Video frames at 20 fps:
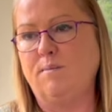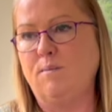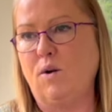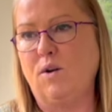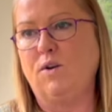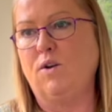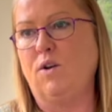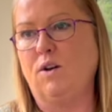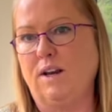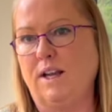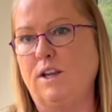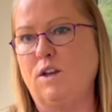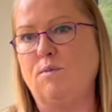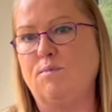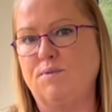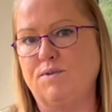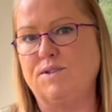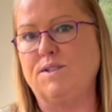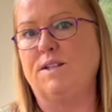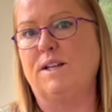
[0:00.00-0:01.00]
might not let you
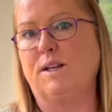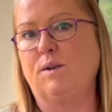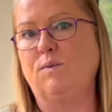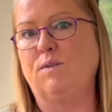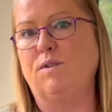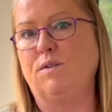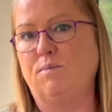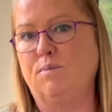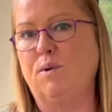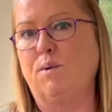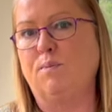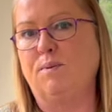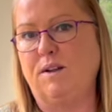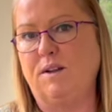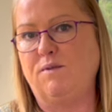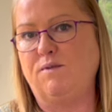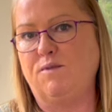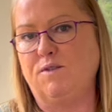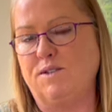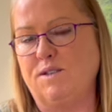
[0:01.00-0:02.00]
proceed with the
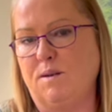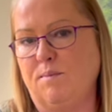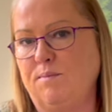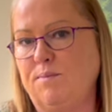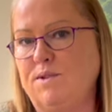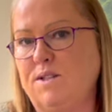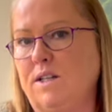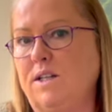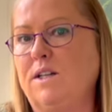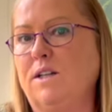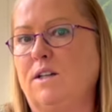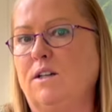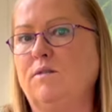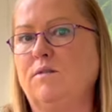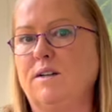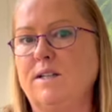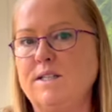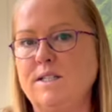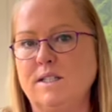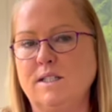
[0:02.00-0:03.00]
property for some particular
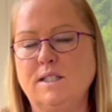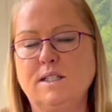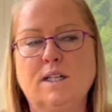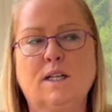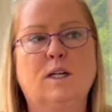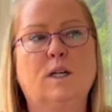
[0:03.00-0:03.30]
reason,